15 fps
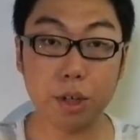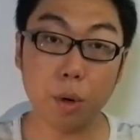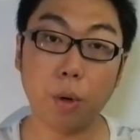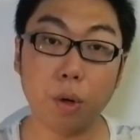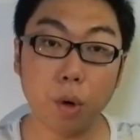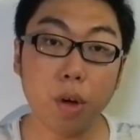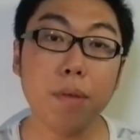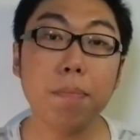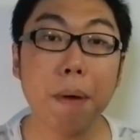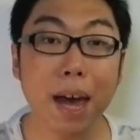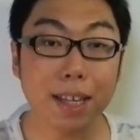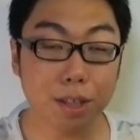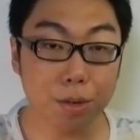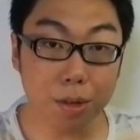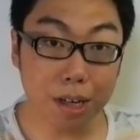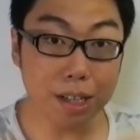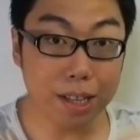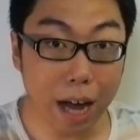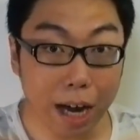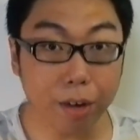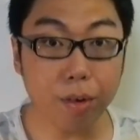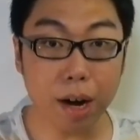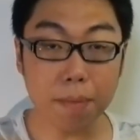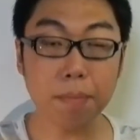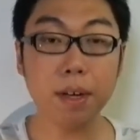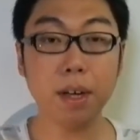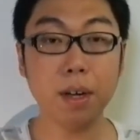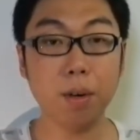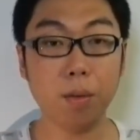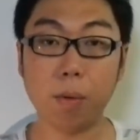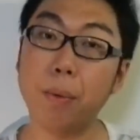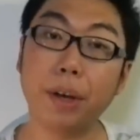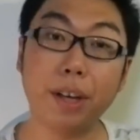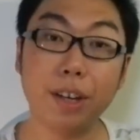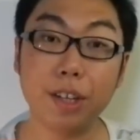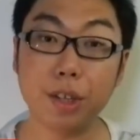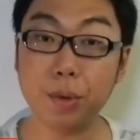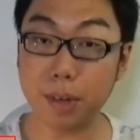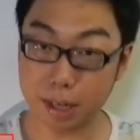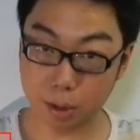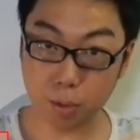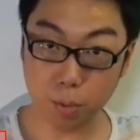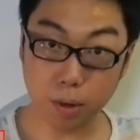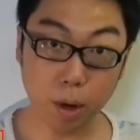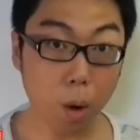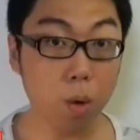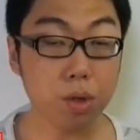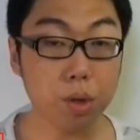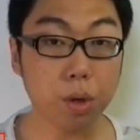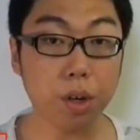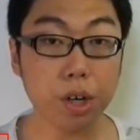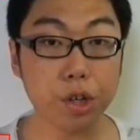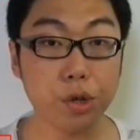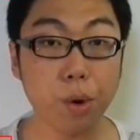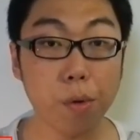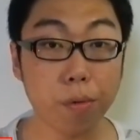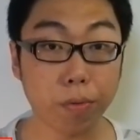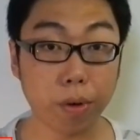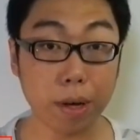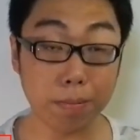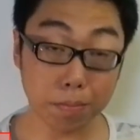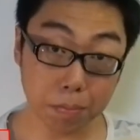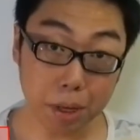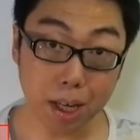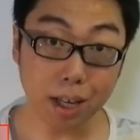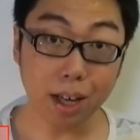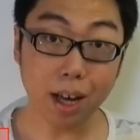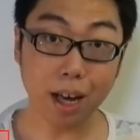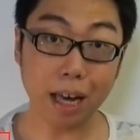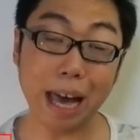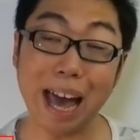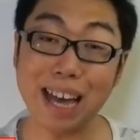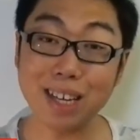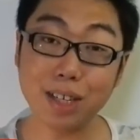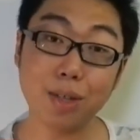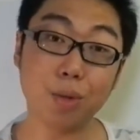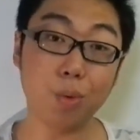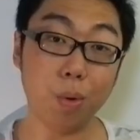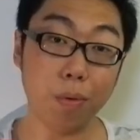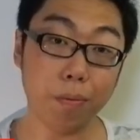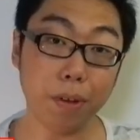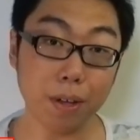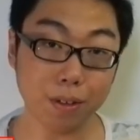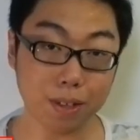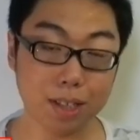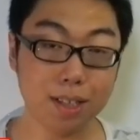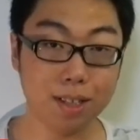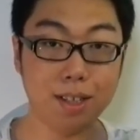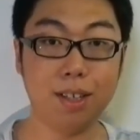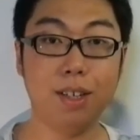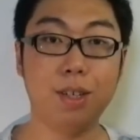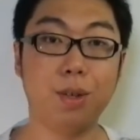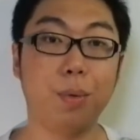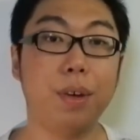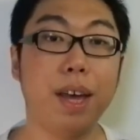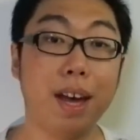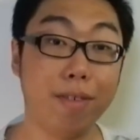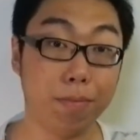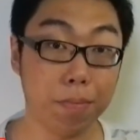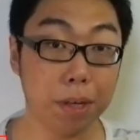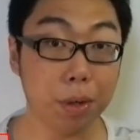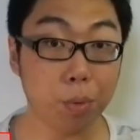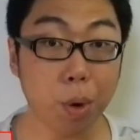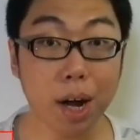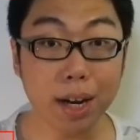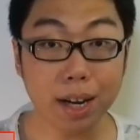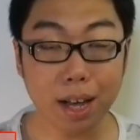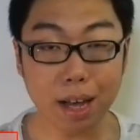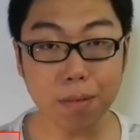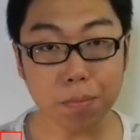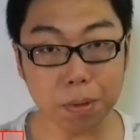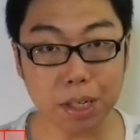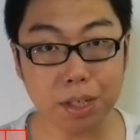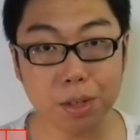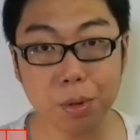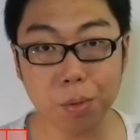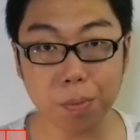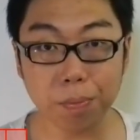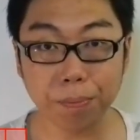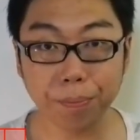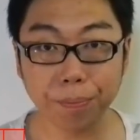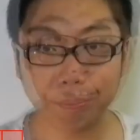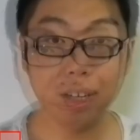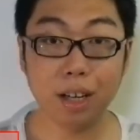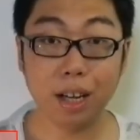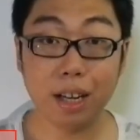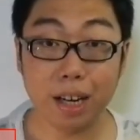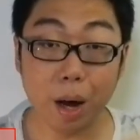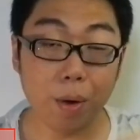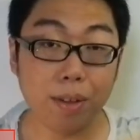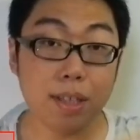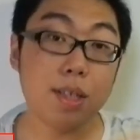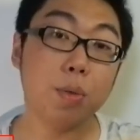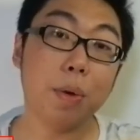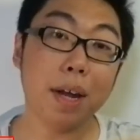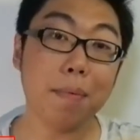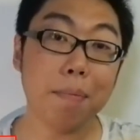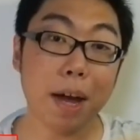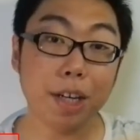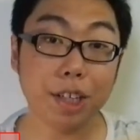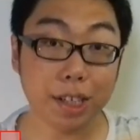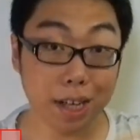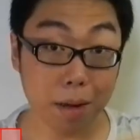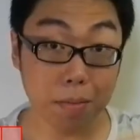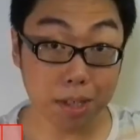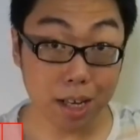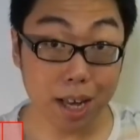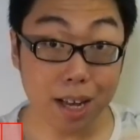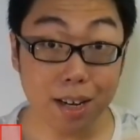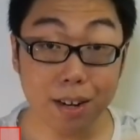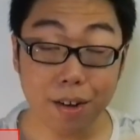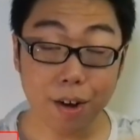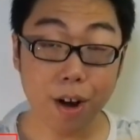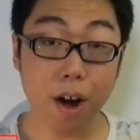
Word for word: So going back to the diagram, what we're going to do is we're also going to show frame B as two fields. So we have B1 and B2. Now, this is where the magic comes in.